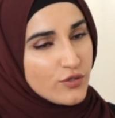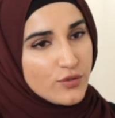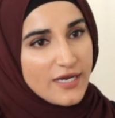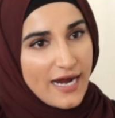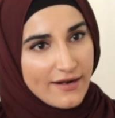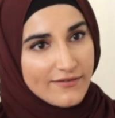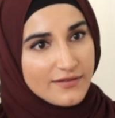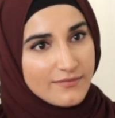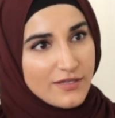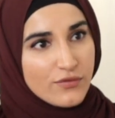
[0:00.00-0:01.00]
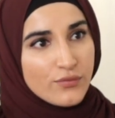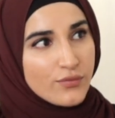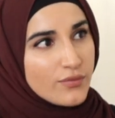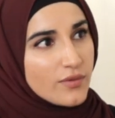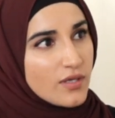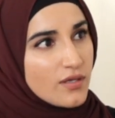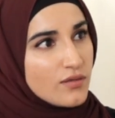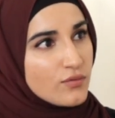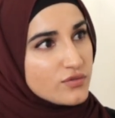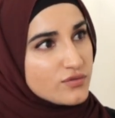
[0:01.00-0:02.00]
You carried me through
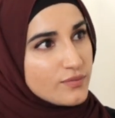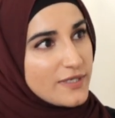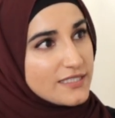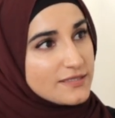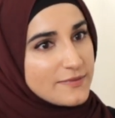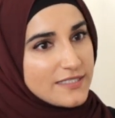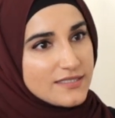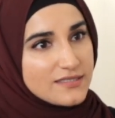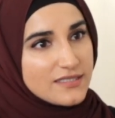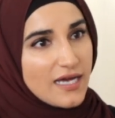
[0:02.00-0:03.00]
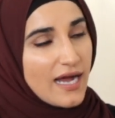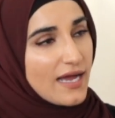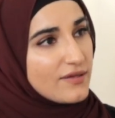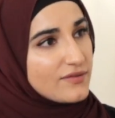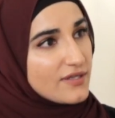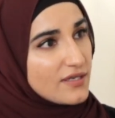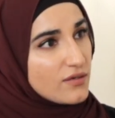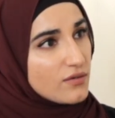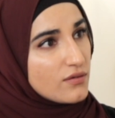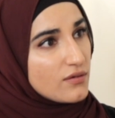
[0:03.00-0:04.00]
those weeks because I
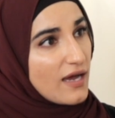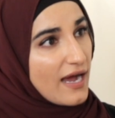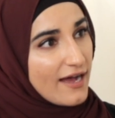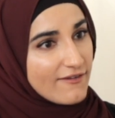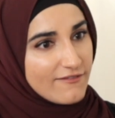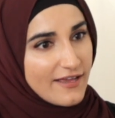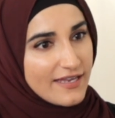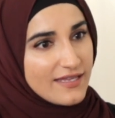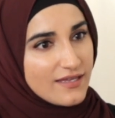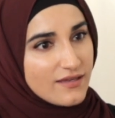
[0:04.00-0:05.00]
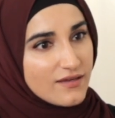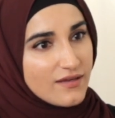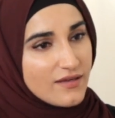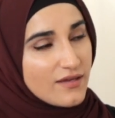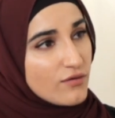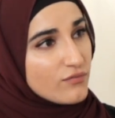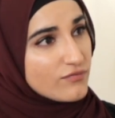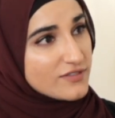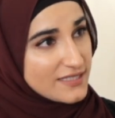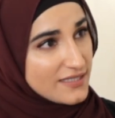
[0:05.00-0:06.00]
didn't have any
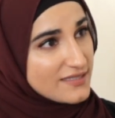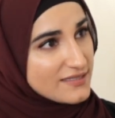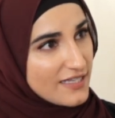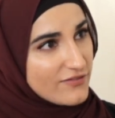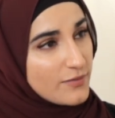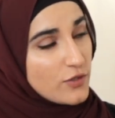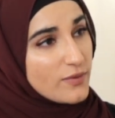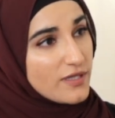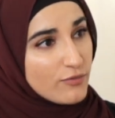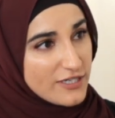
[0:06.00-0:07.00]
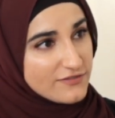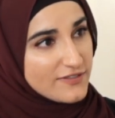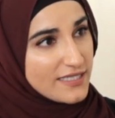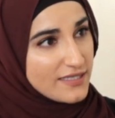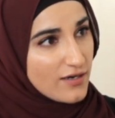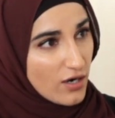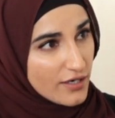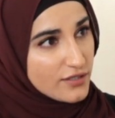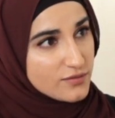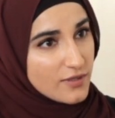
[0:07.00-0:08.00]
resilience left in me. You know, when the breastfeeding
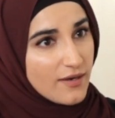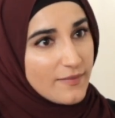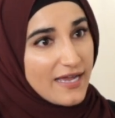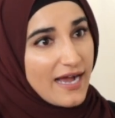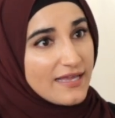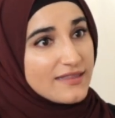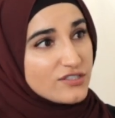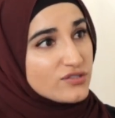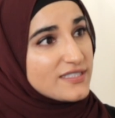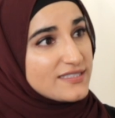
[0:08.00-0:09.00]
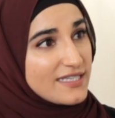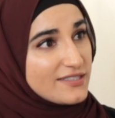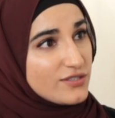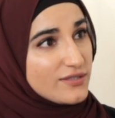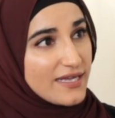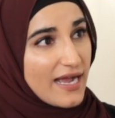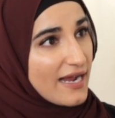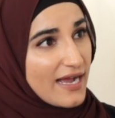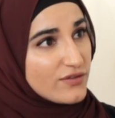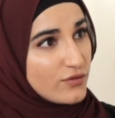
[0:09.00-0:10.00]
hurdles were coming, I literally said to you, like, I
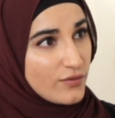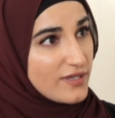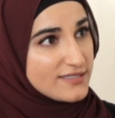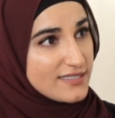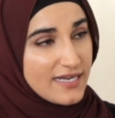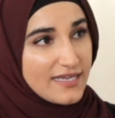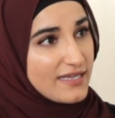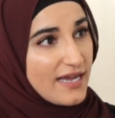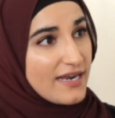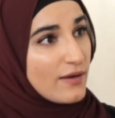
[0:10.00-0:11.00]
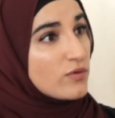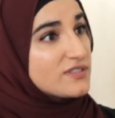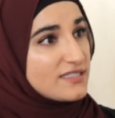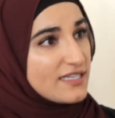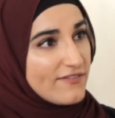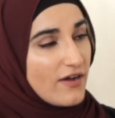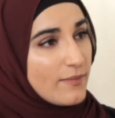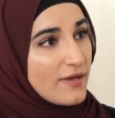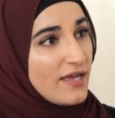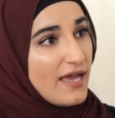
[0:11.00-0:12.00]
can't do this, and I wanted to give
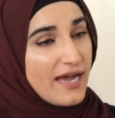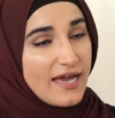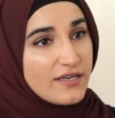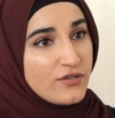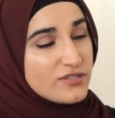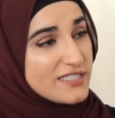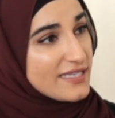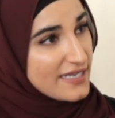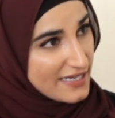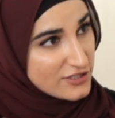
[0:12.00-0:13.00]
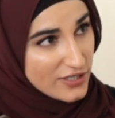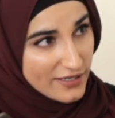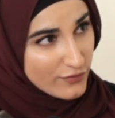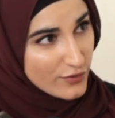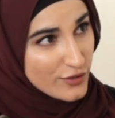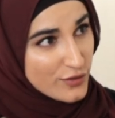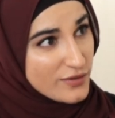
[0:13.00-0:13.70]
up. And you said, can I try for you?